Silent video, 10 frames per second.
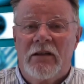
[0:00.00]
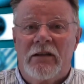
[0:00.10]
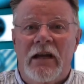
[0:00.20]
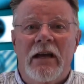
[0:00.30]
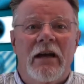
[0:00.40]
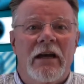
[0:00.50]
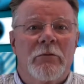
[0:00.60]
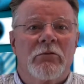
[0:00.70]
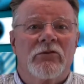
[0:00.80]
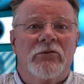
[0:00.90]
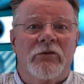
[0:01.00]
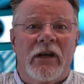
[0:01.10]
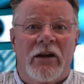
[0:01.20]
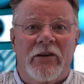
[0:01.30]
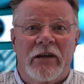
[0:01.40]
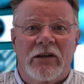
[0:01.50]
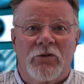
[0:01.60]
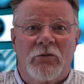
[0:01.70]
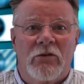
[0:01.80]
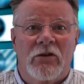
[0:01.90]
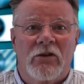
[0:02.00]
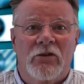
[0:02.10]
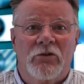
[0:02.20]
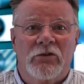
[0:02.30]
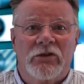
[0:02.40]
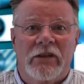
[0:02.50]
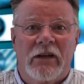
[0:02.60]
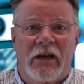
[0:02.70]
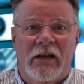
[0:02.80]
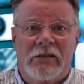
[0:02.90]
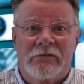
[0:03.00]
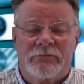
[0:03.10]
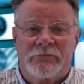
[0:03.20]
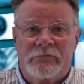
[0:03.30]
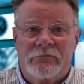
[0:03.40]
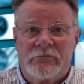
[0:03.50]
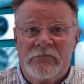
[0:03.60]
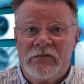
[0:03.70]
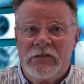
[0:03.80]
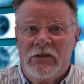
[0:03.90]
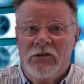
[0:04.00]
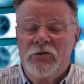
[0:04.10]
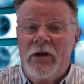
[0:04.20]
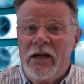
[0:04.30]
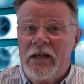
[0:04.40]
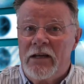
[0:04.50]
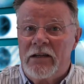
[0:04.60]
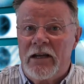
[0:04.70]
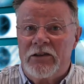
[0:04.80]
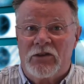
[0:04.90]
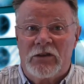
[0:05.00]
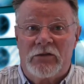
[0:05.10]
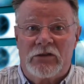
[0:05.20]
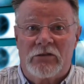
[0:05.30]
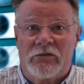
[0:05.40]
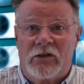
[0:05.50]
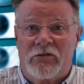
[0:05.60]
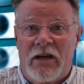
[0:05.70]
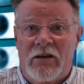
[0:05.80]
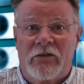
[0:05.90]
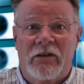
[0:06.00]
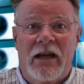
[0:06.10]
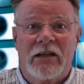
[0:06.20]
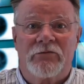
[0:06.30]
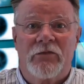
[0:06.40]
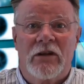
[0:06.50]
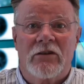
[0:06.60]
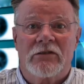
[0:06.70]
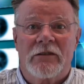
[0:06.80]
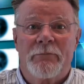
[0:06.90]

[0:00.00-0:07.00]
they are able to carry and quote the caution card to any alleged officer of the Crown as follows.